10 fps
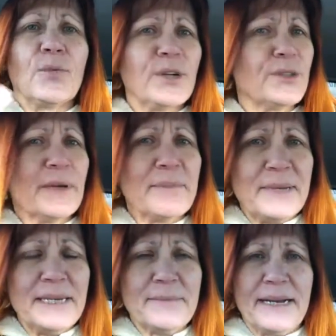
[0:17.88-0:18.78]
What do I
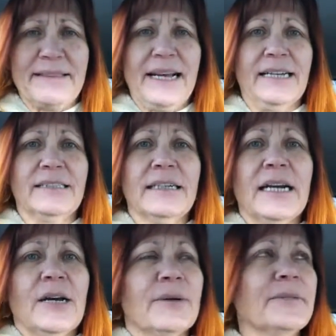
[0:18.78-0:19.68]
mean by that?
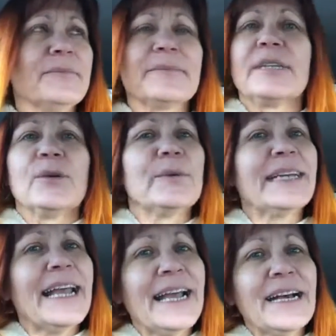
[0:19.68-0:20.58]
Well,
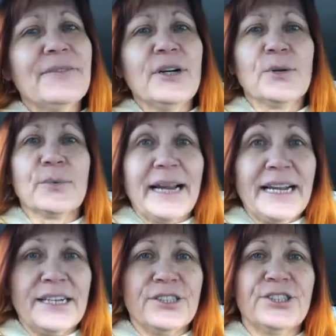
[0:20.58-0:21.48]
we have a
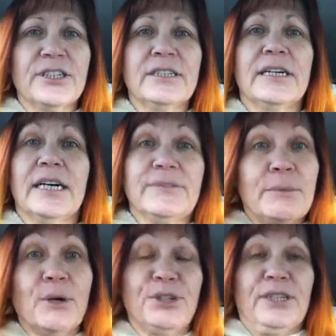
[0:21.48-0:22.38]
range of
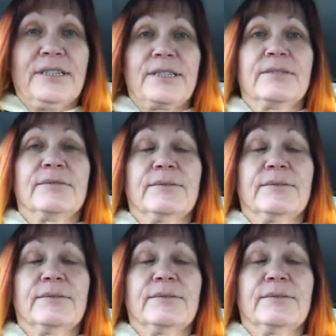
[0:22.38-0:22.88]
emotions.